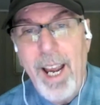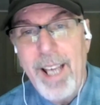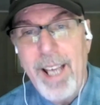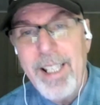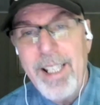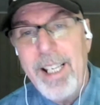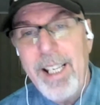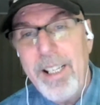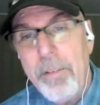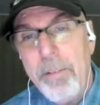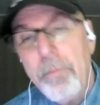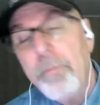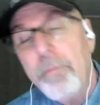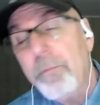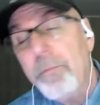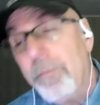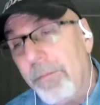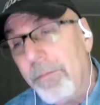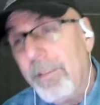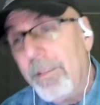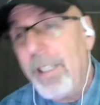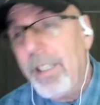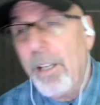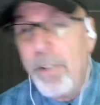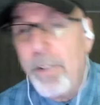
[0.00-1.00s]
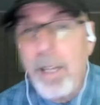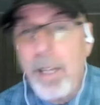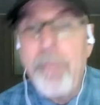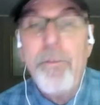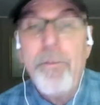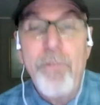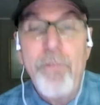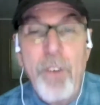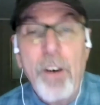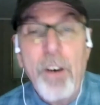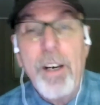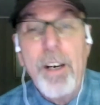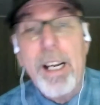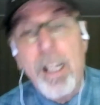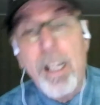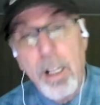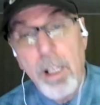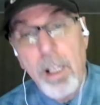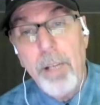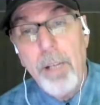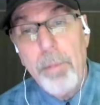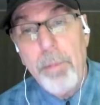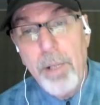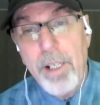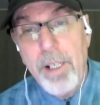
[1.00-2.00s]
and they you know they very
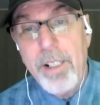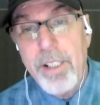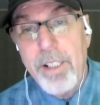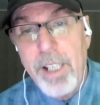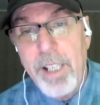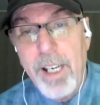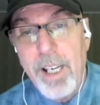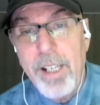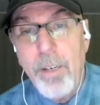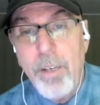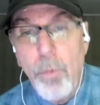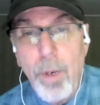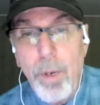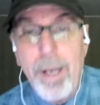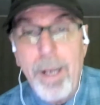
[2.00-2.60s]
glibly said,